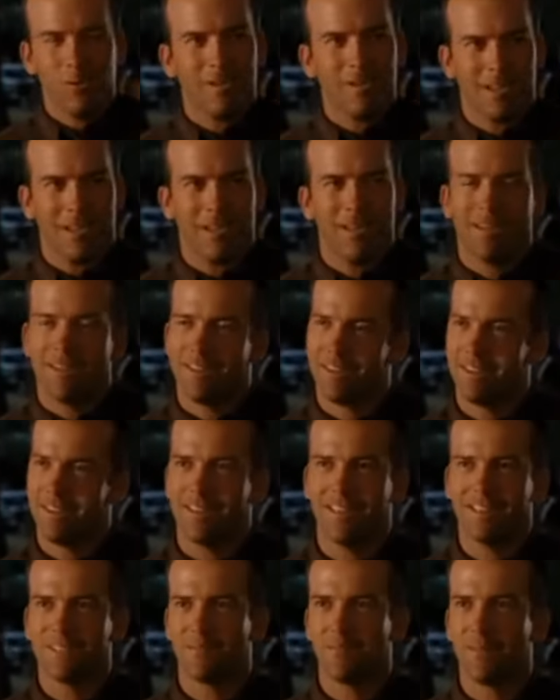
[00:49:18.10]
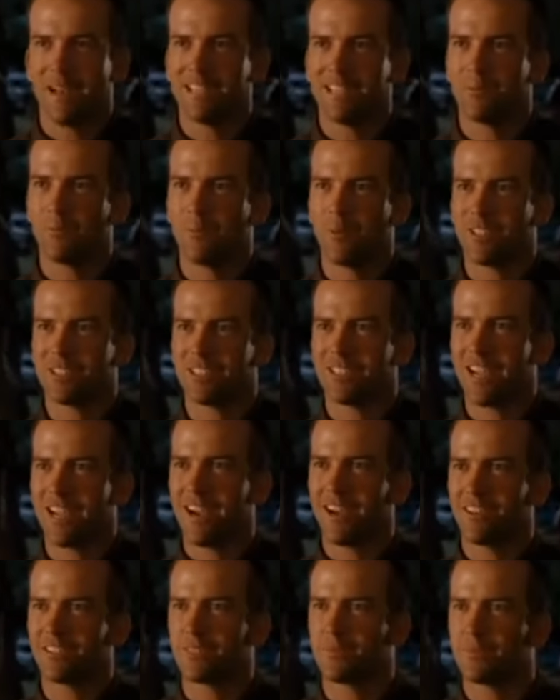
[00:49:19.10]
yeah. It's amazing what a shower
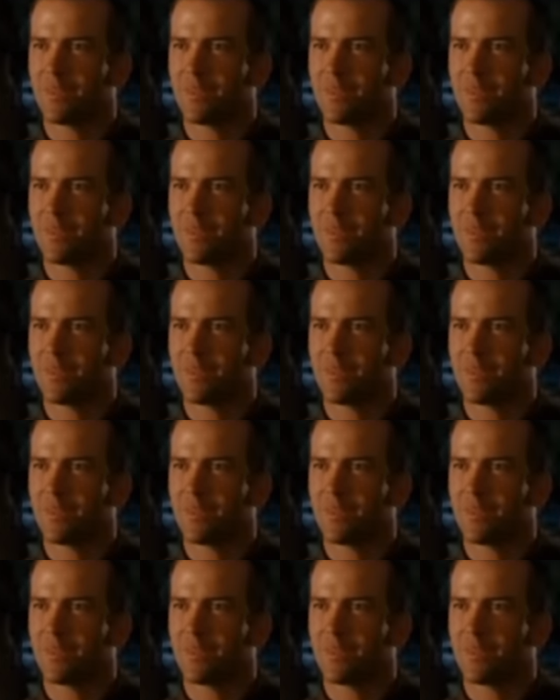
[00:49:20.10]
and some